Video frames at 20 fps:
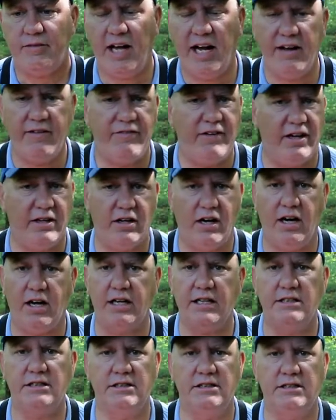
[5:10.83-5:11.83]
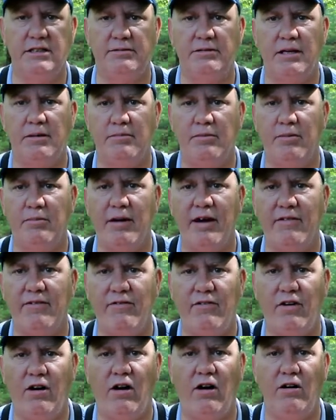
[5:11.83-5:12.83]
I have found August and September by
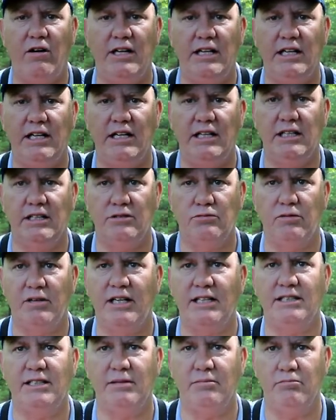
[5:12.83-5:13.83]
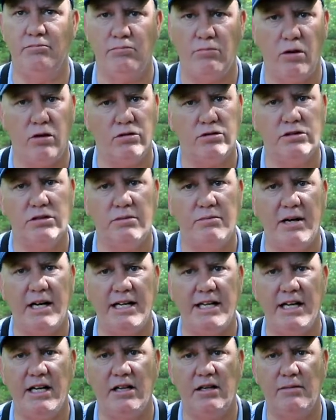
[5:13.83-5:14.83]
far is when I see most of my
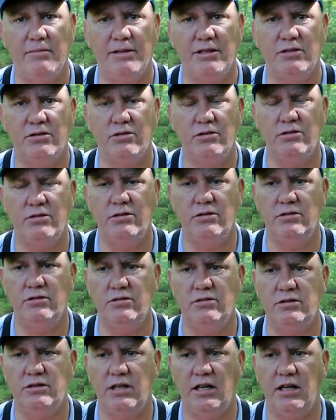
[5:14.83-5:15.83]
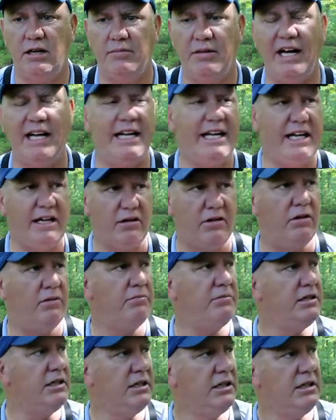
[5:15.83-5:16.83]
yellow-billed cuckoos. Um, I hear
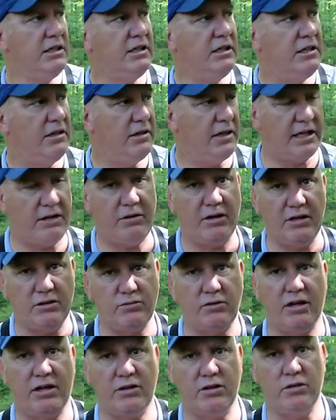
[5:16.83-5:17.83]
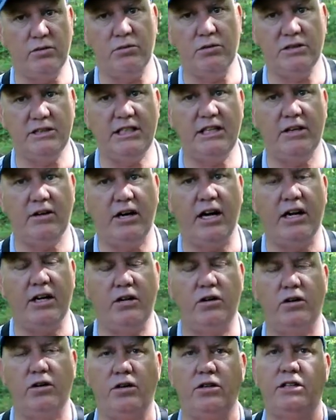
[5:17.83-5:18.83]
them like when I was walking through the woods here, I
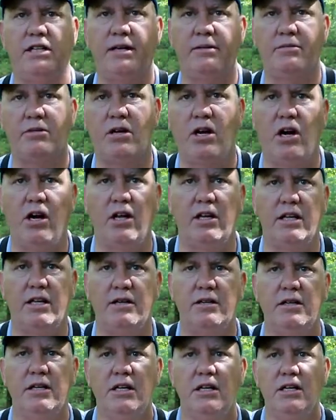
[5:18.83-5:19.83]
heard them calling.